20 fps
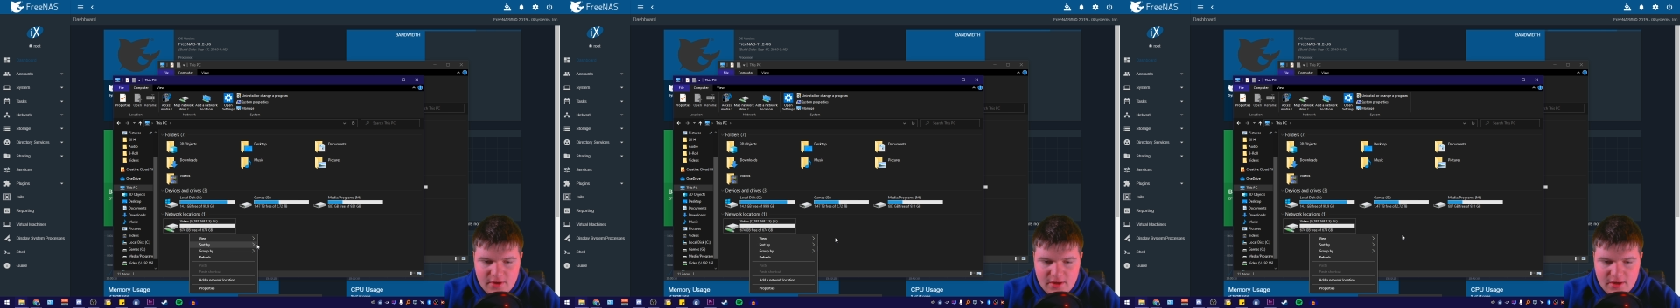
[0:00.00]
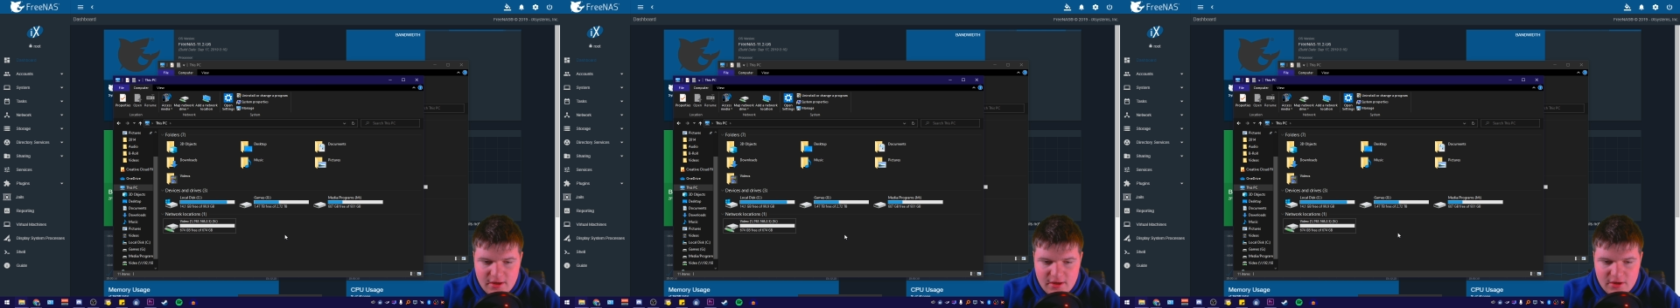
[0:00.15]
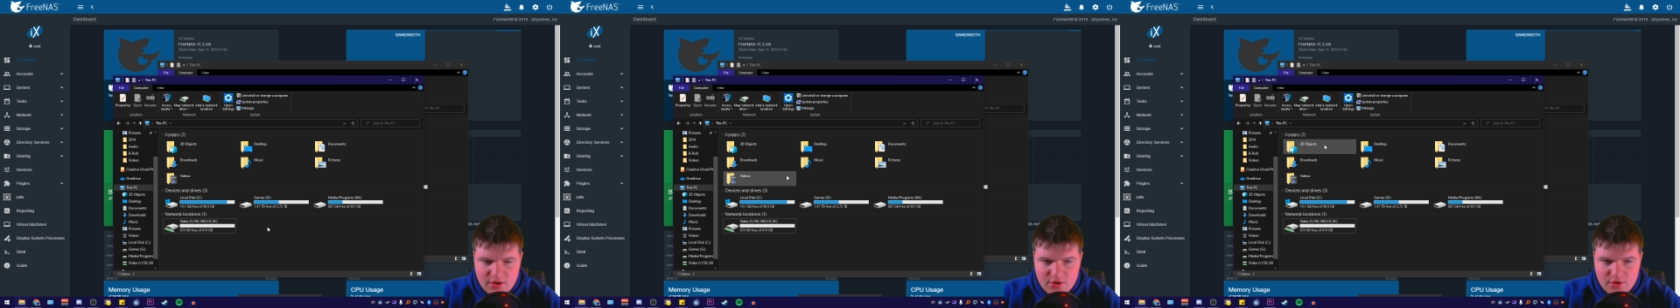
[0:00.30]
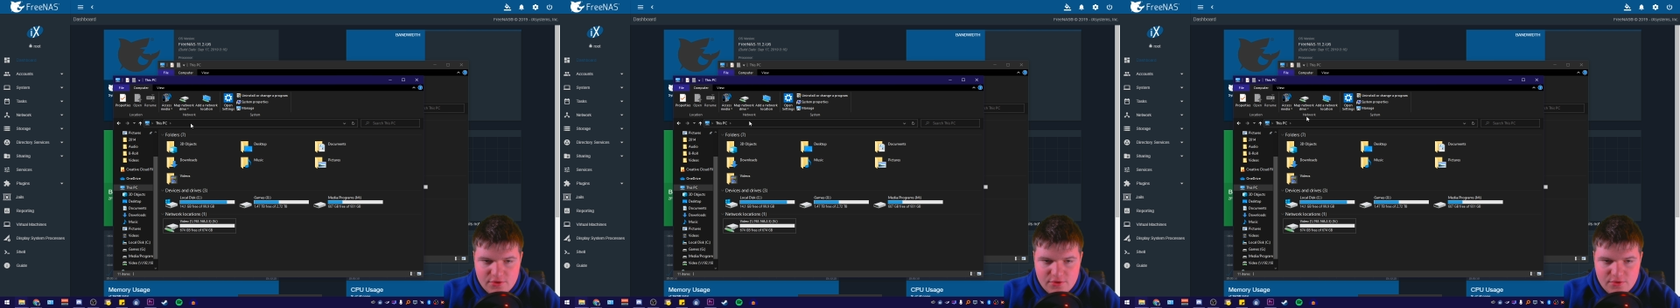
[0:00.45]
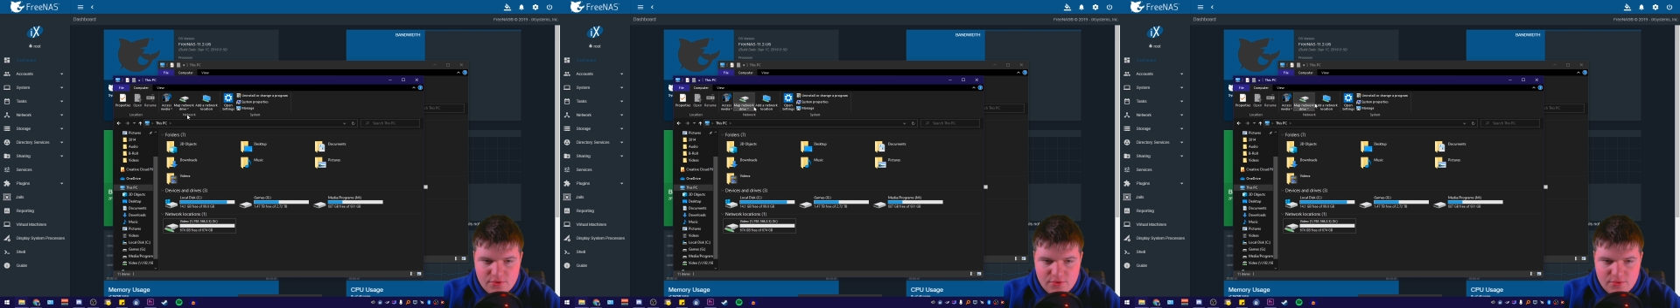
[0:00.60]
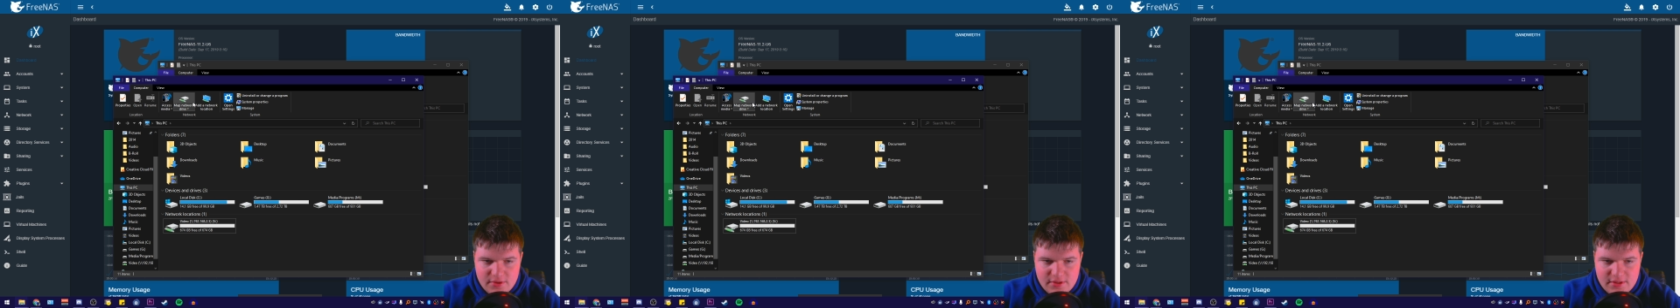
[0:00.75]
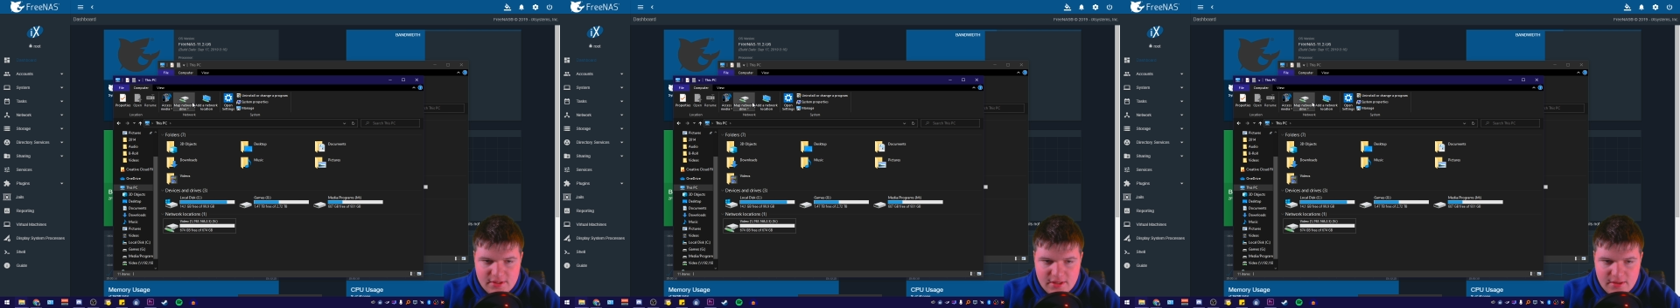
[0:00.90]
and I can also
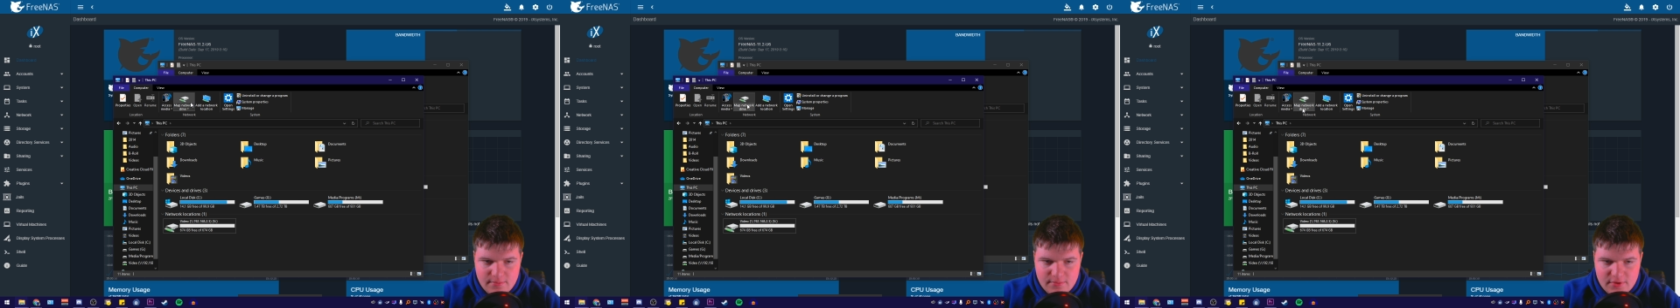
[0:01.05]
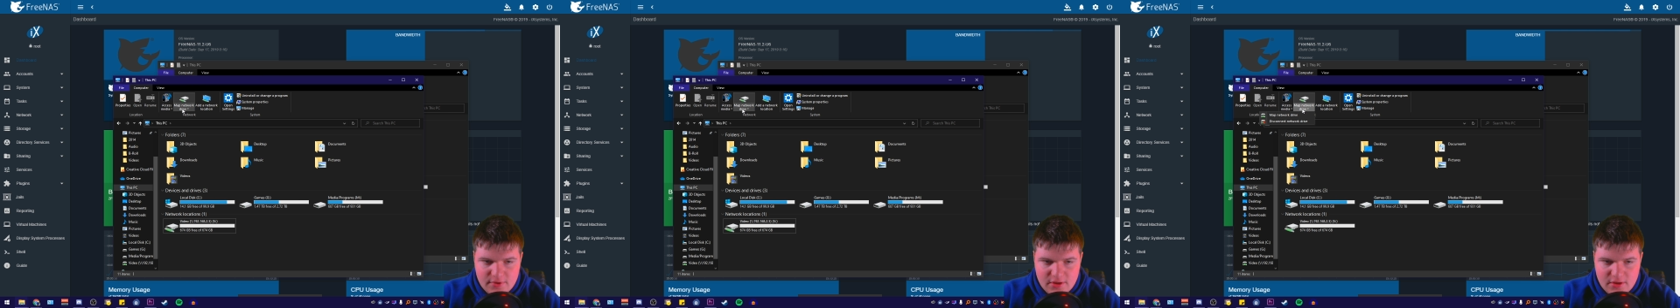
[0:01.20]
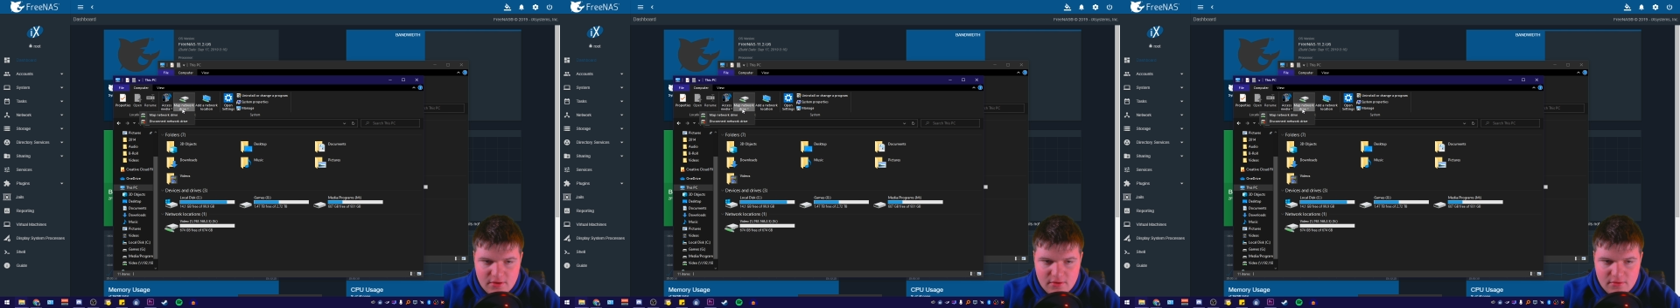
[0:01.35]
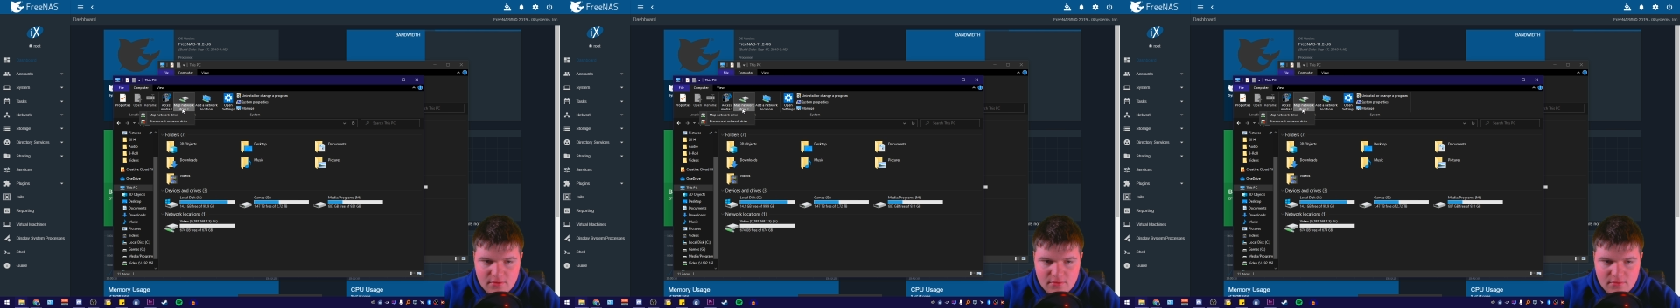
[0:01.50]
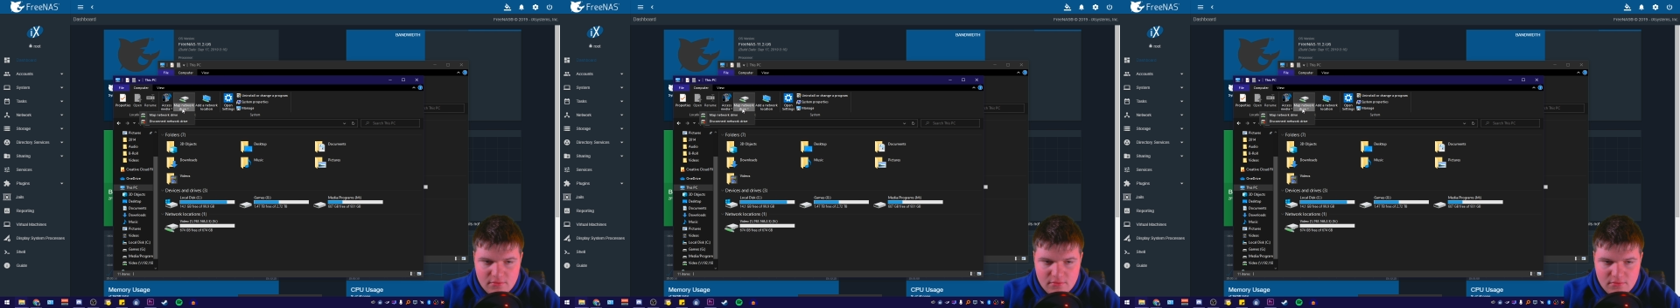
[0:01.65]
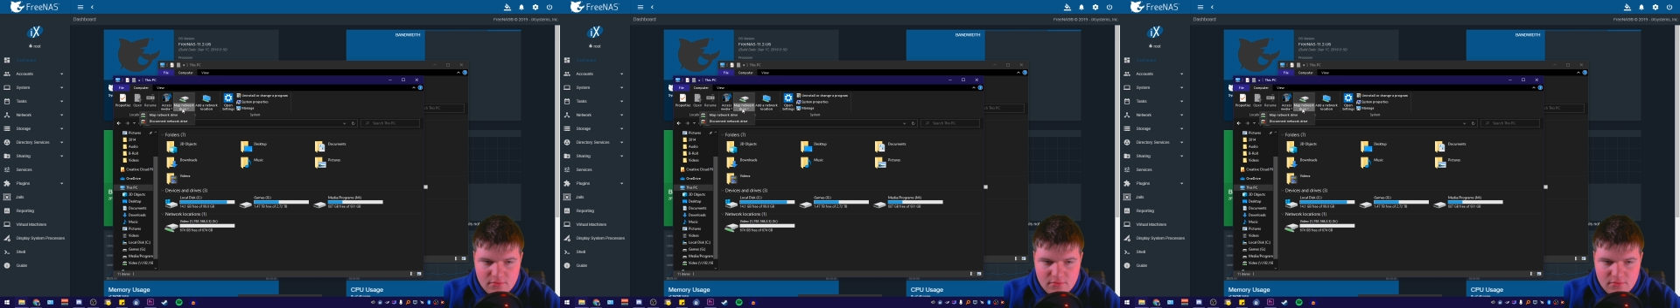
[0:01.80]
do the same thing